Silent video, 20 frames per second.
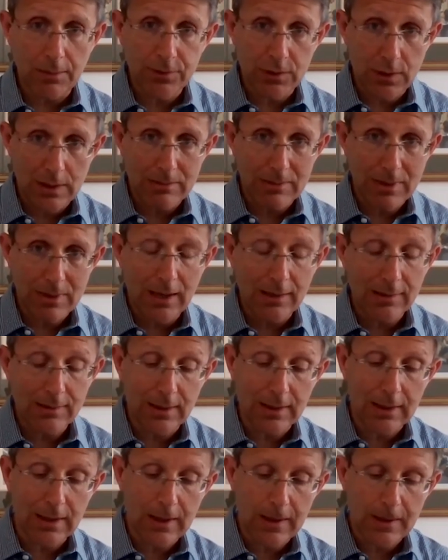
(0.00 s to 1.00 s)
up, so I'm
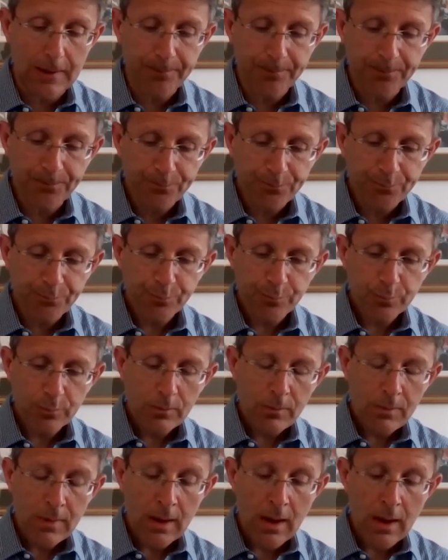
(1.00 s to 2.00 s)
guessing here,
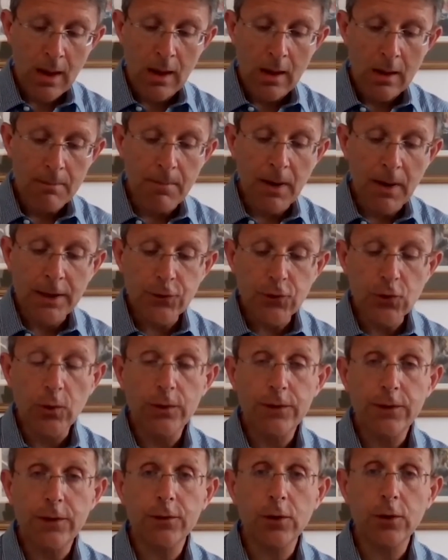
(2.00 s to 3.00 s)
my
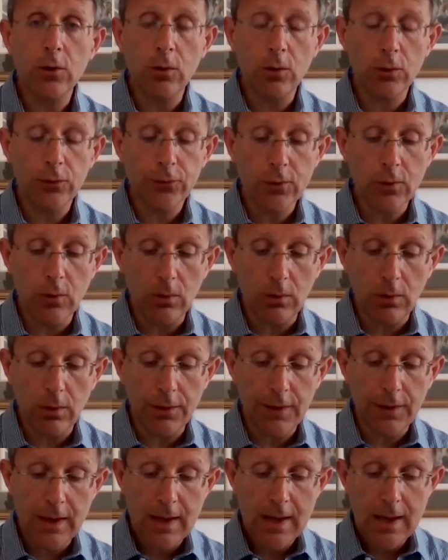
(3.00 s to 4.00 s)
choice is a horse
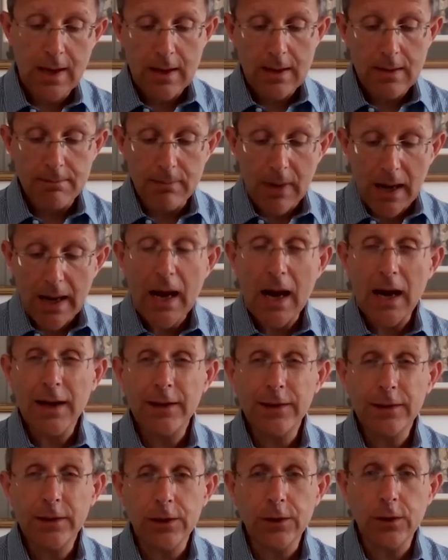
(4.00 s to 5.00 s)
called My
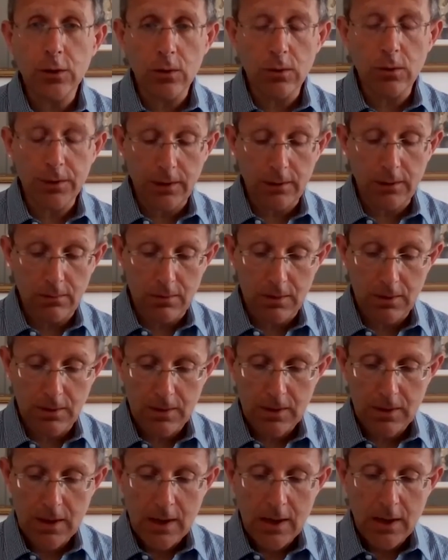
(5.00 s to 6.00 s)
Eyes Adore You.
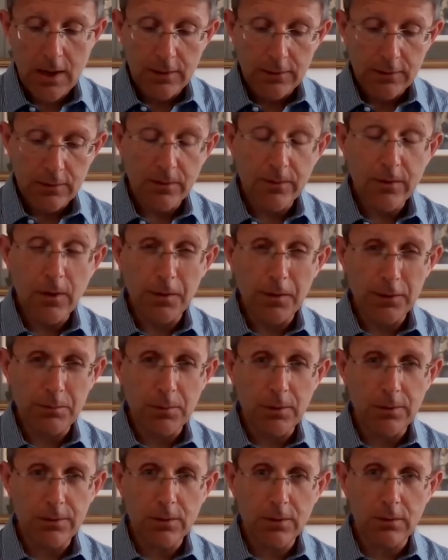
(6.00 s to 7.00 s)
So we've got this
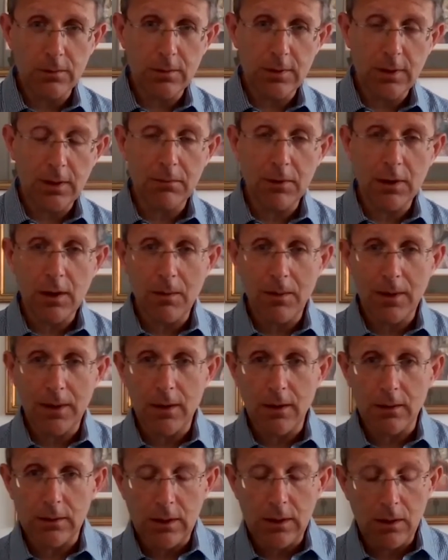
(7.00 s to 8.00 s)
musical theme
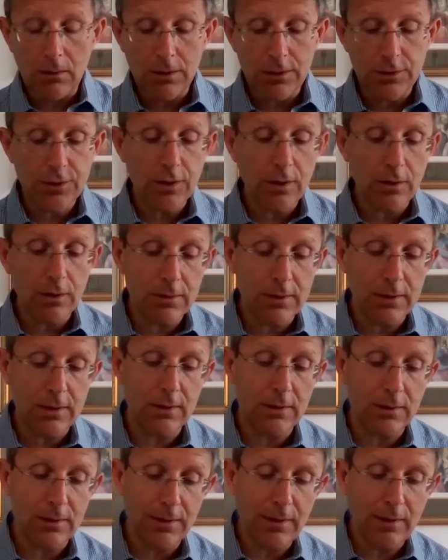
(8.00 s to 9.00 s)
going on, Lola
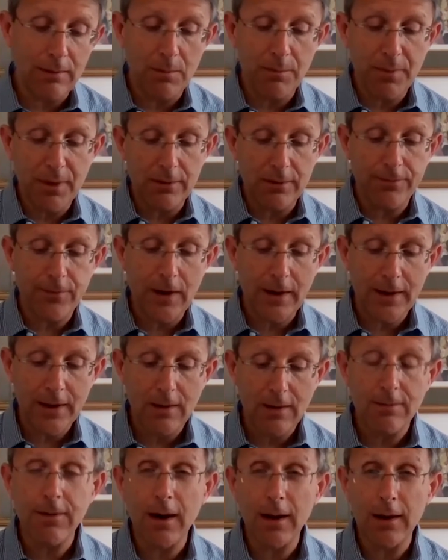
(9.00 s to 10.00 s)
Showgirl and then a bit of
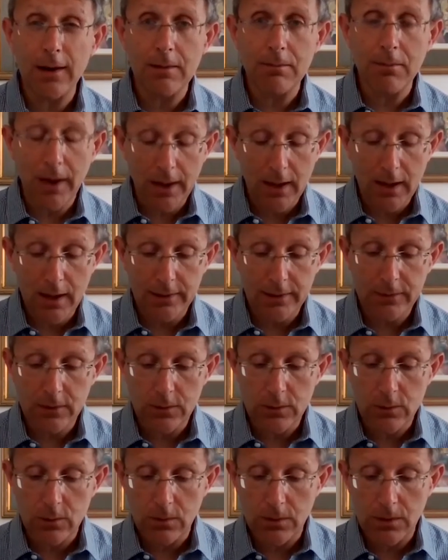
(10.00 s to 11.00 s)
Frankie Valli, My Eyes
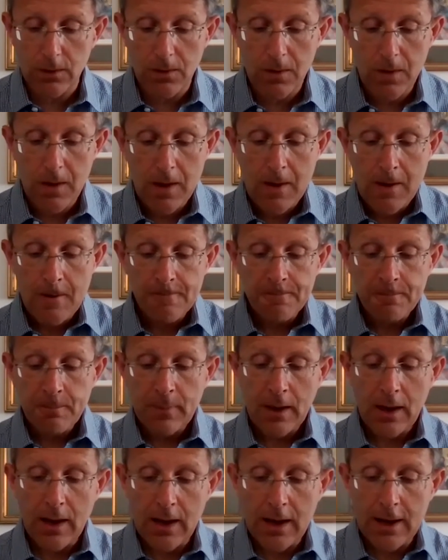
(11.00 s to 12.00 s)
Adore
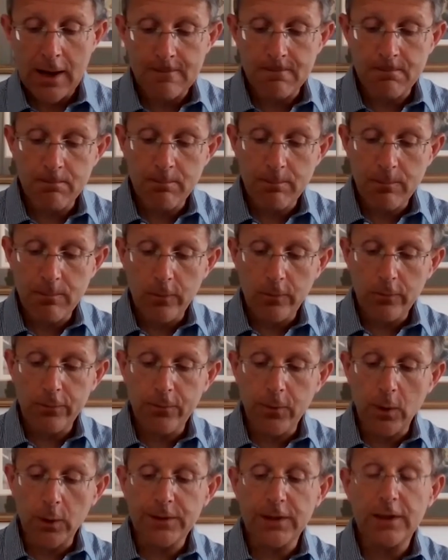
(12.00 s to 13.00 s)
You.
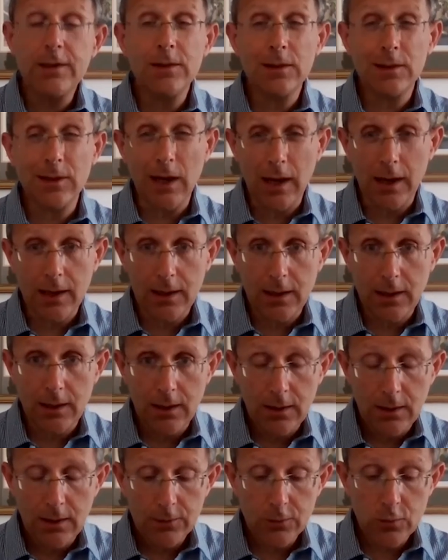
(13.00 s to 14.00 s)
Fozzie Stack
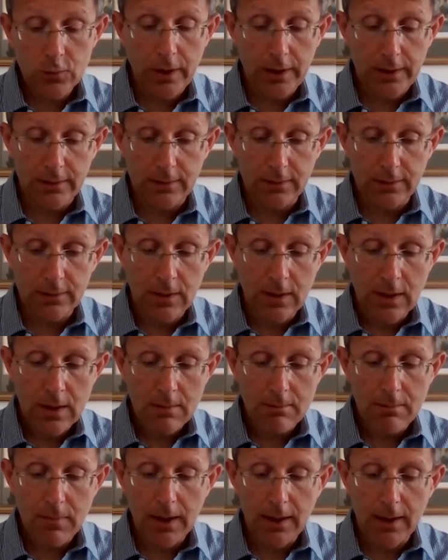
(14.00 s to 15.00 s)
trains
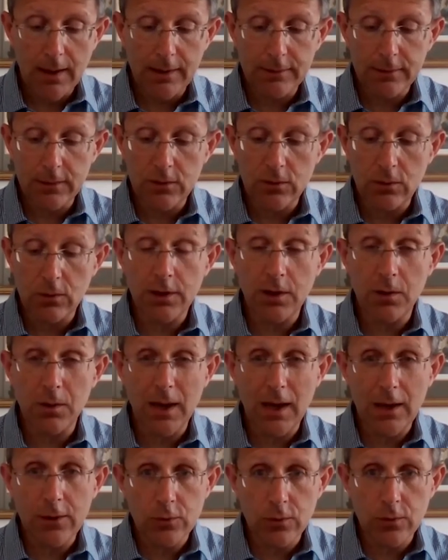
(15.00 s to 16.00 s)
My Eyes Adore You,
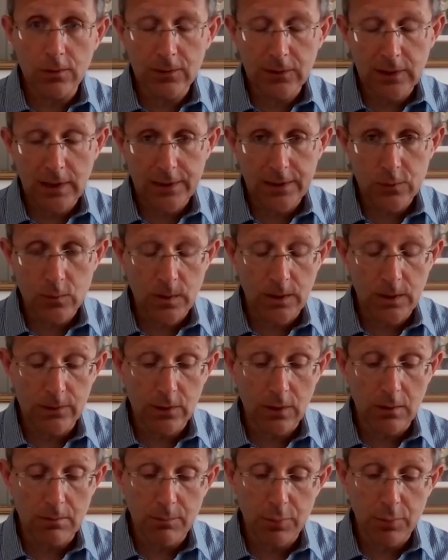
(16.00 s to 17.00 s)
and Andrew Slattery
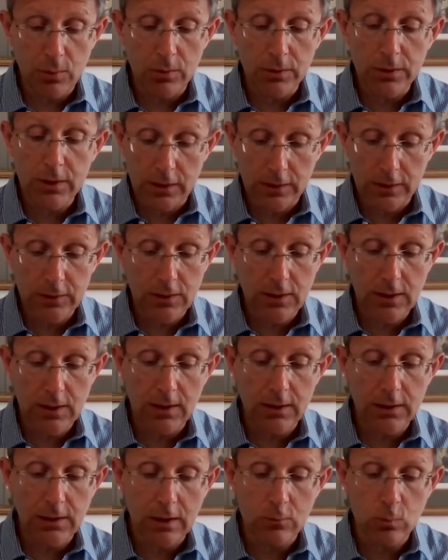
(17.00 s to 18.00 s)
is on board, good
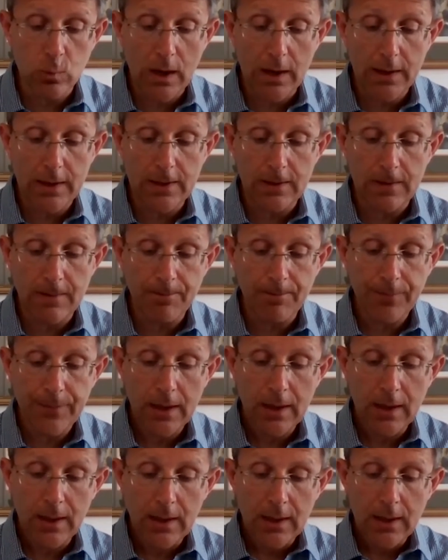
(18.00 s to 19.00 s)
young rider.
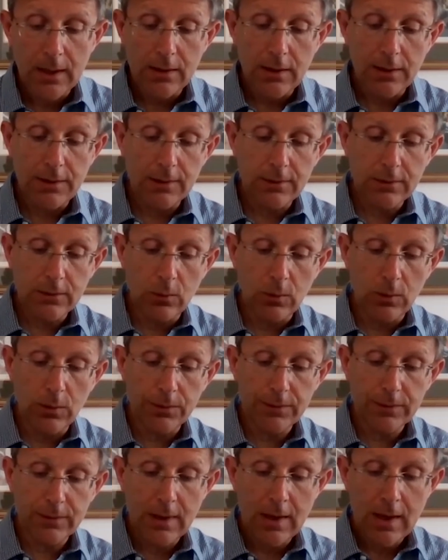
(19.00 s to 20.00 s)
Now, this
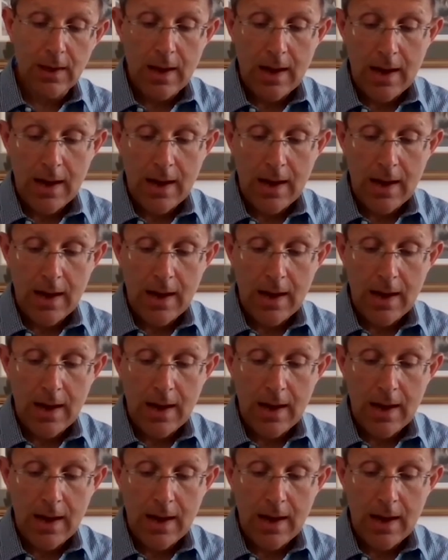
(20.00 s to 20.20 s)
horse